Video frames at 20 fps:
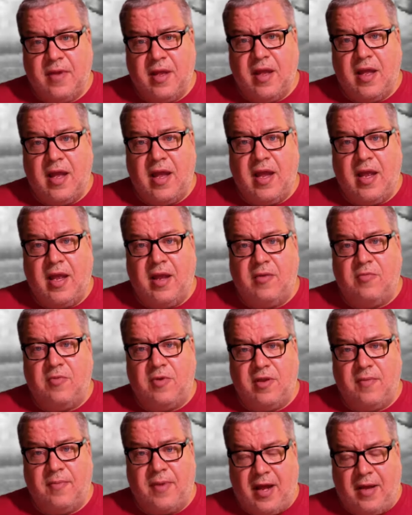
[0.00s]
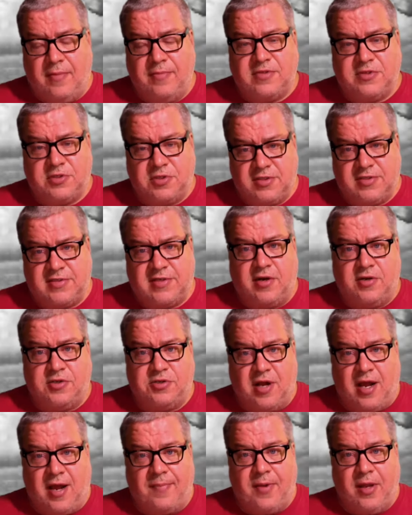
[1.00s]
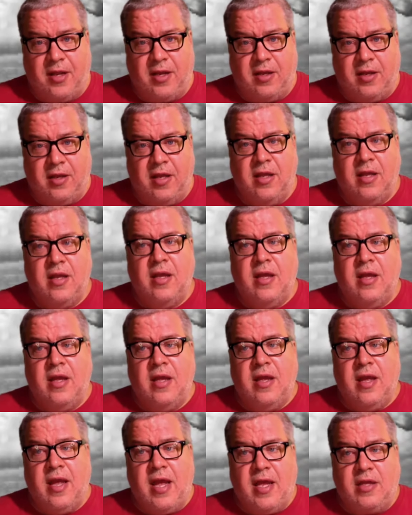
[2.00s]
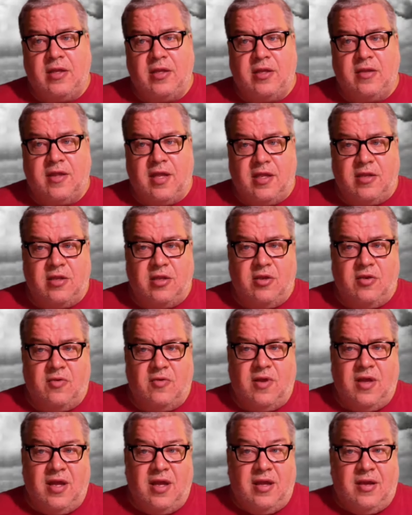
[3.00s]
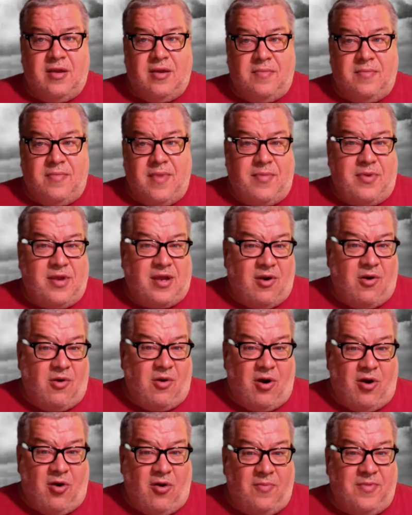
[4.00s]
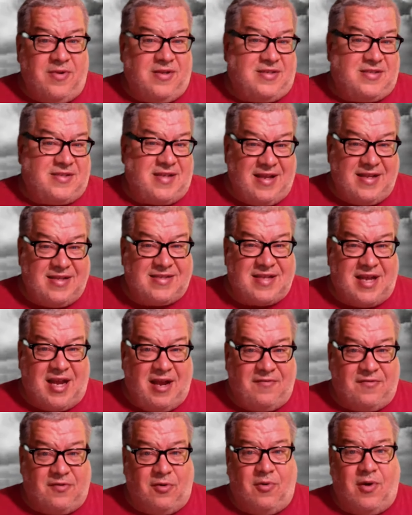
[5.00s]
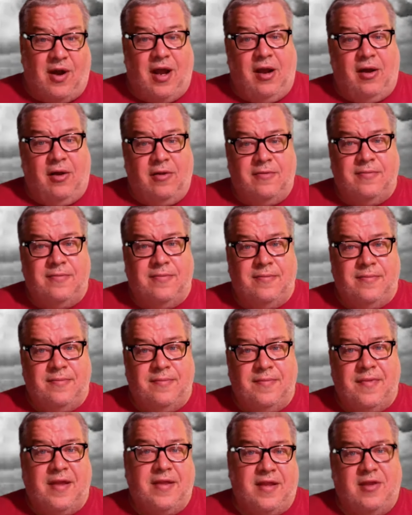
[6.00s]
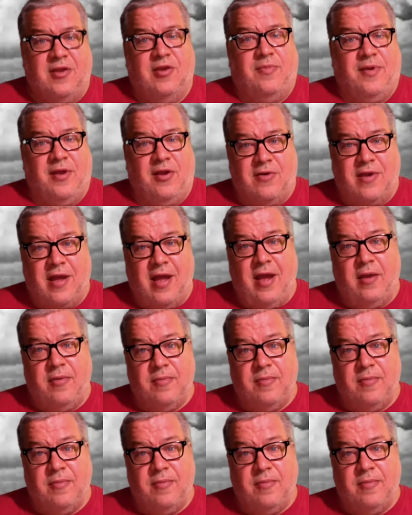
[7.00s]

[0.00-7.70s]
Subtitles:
and when the bombs start dropping, and then you maybe go home and stay inside for a while, and then you'll be okay.